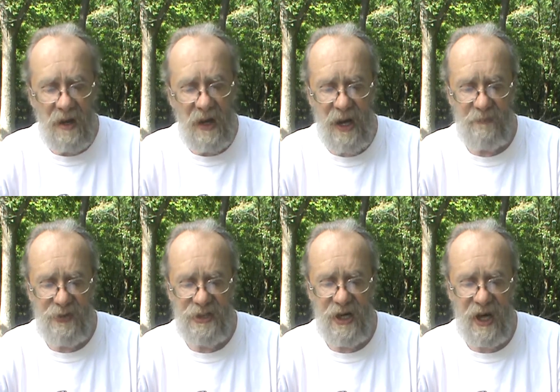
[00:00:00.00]

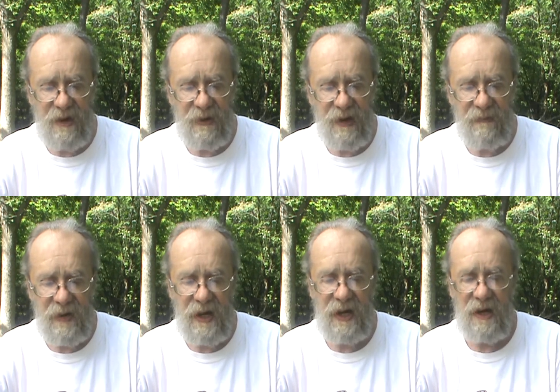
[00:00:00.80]

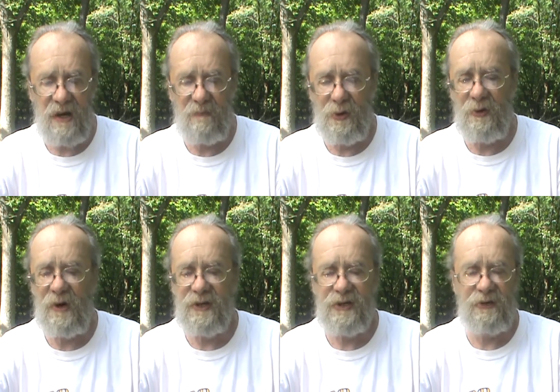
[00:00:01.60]
ABV, uh, brewed,
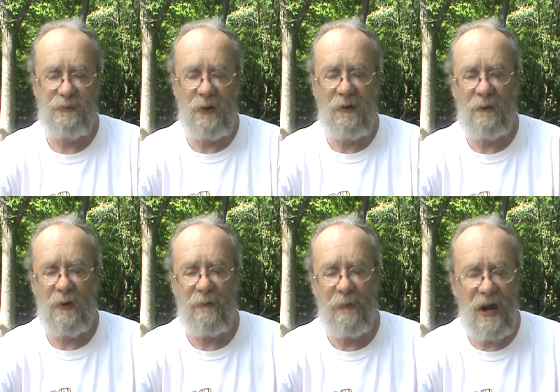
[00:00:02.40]
it says brewed
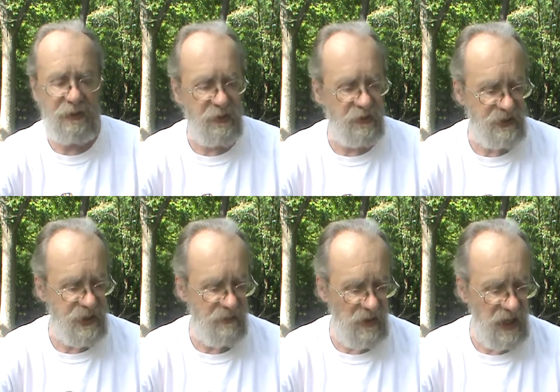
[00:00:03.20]
for a Fat
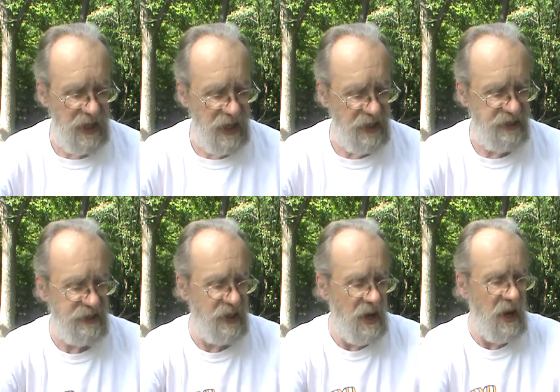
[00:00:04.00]
Tuesday
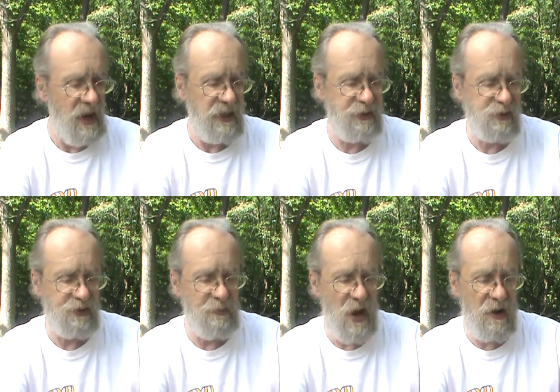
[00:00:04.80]
release. This
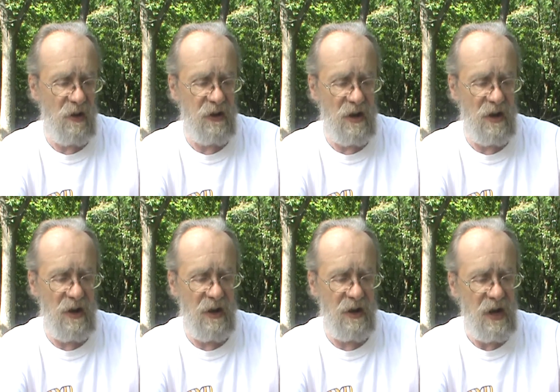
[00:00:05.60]
was bottled
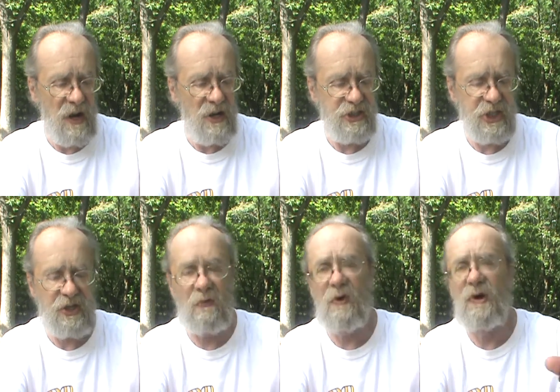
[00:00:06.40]
on
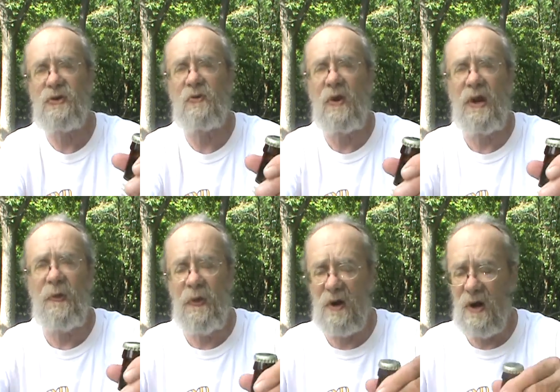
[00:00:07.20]
January
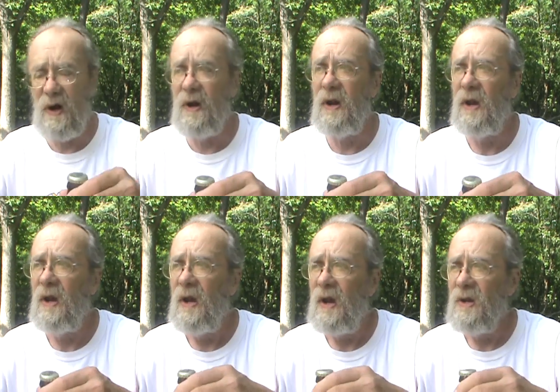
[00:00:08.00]
23rd,
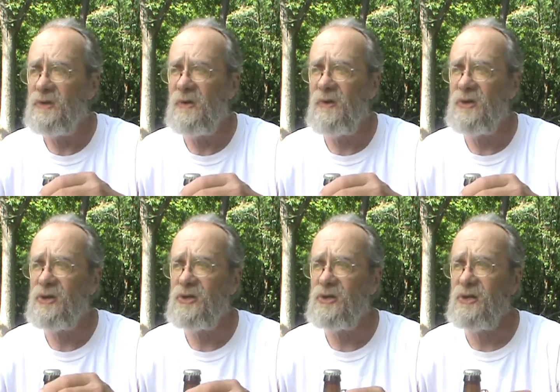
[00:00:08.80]
so
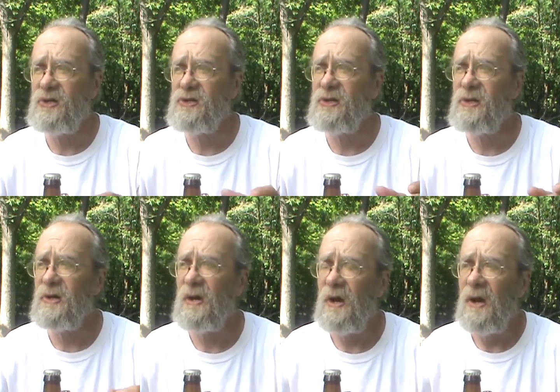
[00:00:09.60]
it's just
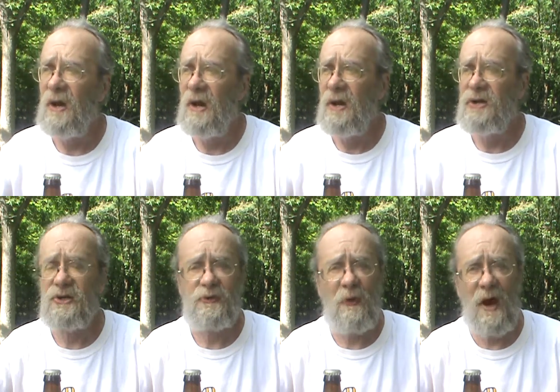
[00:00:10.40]

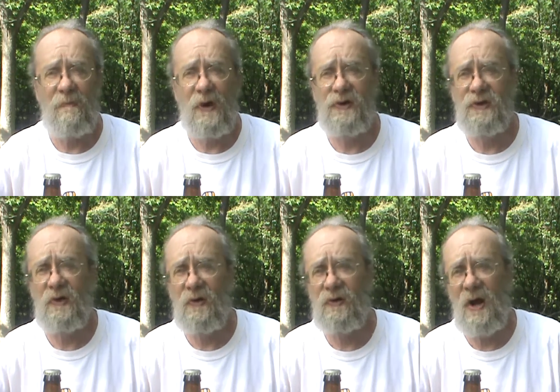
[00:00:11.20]
just five months
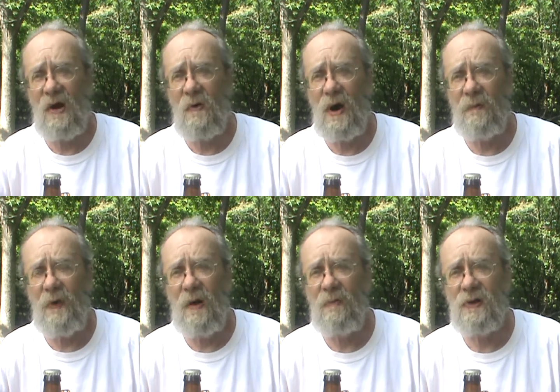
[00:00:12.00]
old, not quite
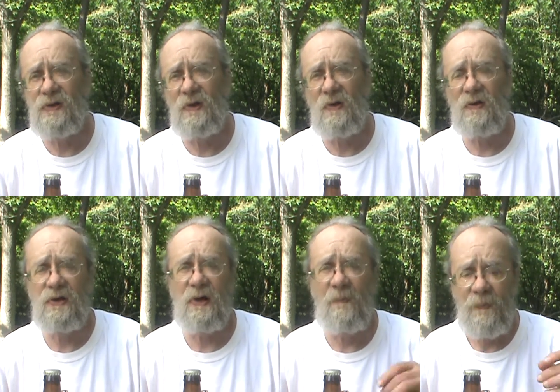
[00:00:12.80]
five months old,
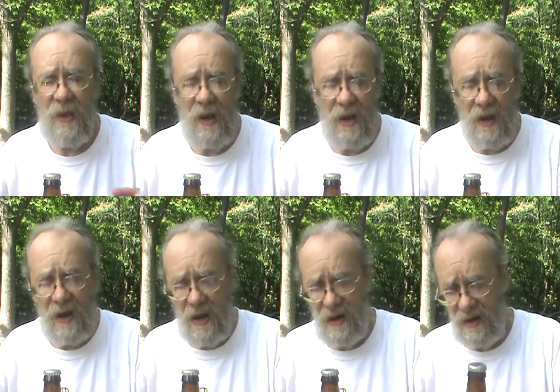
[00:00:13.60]
so
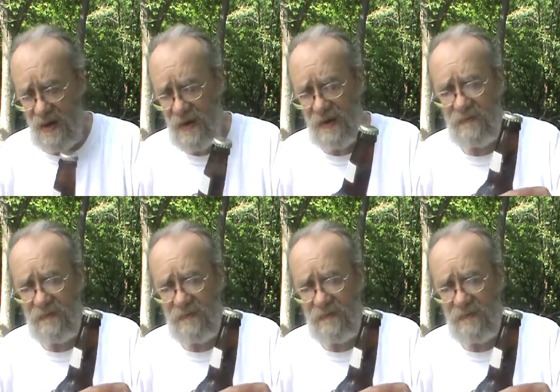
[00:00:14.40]
uh,